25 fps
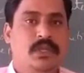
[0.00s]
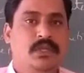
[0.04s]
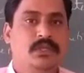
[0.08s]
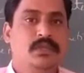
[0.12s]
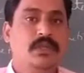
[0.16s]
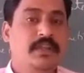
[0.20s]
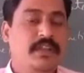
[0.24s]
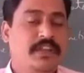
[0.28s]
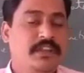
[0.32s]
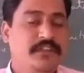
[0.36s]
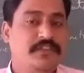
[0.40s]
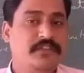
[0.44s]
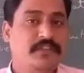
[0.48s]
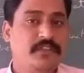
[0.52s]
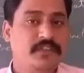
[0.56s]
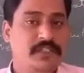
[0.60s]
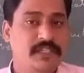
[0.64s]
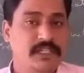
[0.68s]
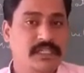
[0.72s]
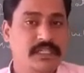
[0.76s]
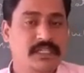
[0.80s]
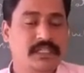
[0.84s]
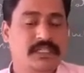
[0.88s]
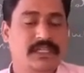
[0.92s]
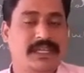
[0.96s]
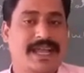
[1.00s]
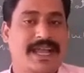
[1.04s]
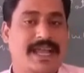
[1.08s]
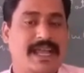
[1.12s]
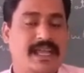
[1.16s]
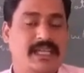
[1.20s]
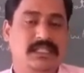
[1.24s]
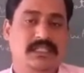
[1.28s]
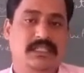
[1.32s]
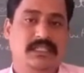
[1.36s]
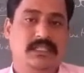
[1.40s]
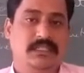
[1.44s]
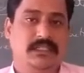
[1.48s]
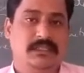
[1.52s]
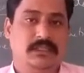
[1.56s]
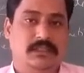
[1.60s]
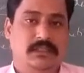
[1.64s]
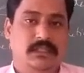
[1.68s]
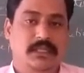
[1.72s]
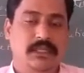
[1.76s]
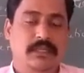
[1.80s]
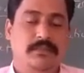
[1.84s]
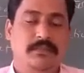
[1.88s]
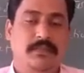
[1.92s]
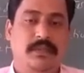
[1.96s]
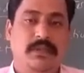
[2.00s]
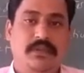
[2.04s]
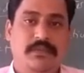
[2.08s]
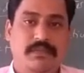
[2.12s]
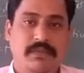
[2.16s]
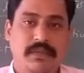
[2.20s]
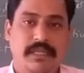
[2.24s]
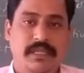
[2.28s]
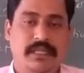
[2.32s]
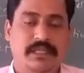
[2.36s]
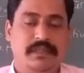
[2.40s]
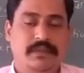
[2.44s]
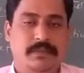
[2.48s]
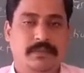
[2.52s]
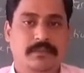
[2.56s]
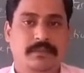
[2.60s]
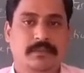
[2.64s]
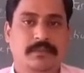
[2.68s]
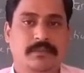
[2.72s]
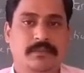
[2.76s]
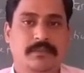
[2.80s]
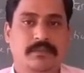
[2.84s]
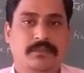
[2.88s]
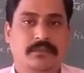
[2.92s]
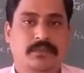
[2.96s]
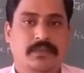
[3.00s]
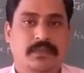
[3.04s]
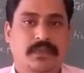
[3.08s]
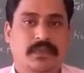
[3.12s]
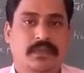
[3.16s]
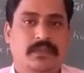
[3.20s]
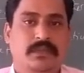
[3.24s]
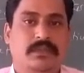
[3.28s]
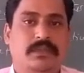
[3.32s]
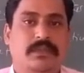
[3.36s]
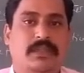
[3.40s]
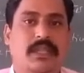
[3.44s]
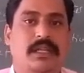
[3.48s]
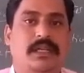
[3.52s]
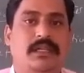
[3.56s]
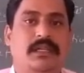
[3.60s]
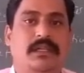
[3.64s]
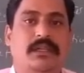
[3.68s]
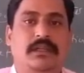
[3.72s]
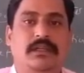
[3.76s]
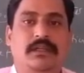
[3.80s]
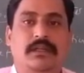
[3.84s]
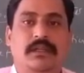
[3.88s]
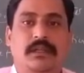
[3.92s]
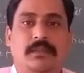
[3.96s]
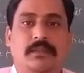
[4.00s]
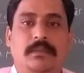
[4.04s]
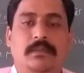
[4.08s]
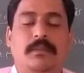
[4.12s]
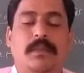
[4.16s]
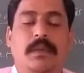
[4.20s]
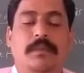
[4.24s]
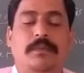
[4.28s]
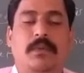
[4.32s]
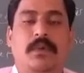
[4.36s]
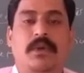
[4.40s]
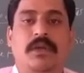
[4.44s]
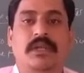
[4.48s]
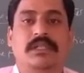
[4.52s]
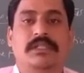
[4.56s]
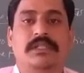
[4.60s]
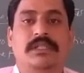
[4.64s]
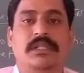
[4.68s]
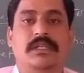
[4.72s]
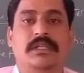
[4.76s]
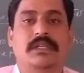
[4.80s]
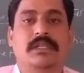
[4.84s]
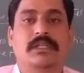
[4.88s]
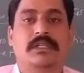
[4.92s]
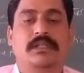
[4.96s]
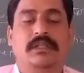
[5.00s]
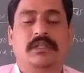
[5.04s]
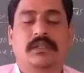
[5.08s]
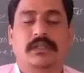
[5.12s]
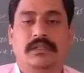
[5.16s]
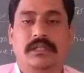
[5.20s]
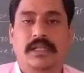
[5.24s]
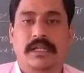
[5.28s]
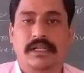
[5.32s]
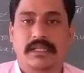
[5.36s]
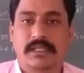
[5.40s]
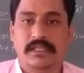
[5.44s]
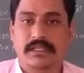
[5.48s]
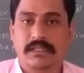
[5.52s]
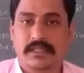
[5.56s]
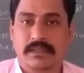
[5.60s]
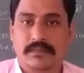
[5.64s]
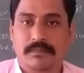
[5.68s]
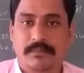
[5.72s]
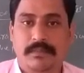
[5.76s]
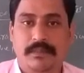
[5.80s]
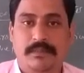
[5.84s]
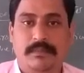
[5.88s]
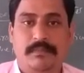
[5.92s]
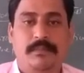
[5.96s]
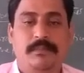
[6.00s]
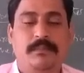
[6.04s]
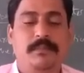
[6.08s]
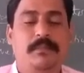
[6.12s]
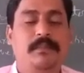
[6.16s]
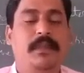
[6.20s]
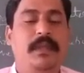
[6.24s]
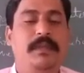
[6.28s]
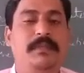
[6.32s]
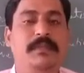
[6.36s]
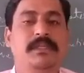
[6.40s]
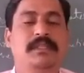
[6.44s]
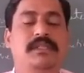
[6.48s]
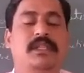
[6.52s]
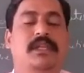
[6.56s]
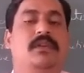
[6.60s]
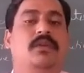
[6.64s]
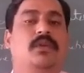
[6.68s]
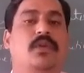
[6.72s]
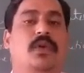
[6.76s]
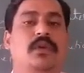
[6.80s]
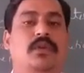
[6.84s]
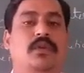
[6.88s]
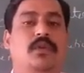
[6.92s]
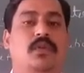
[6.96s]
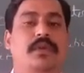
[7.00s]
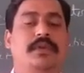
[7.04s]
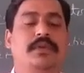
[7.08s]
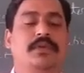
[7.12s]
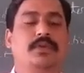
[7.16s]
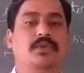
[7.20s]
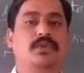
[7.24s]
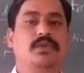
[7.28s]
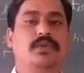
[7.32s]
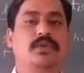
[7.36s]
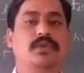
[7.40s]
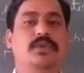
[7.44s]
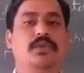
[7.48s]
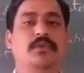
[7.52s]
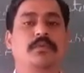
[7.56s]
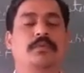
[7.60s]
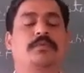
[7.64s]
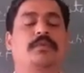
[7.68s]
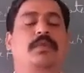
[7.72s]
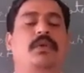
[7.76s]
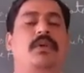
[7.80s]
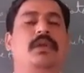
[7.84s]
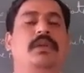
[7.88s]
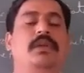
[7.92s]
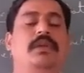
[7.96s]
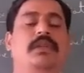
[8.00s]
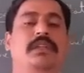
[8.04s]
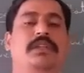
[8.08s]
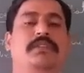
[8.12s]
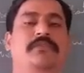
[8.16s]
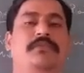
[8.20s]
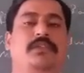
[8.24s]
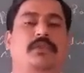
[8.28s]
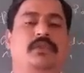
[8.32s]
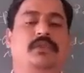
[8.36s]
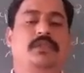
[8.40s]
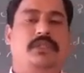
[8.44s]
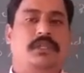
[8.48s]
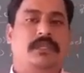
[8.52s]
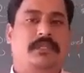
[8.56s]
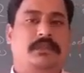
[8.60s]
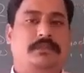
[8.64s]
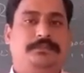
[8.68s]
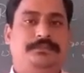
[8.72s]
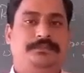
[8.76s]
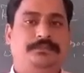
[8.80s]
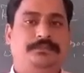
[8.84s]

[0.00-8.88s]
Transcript: So if she dies in between, that the production that is babies are not going to born in future.